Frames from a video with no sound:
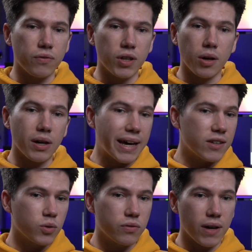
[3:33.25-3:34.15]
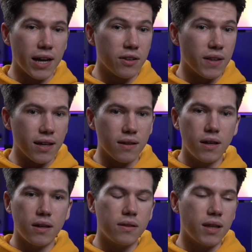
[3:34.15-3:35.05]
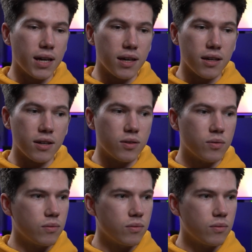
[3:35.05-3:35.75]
you know, a casual fan and they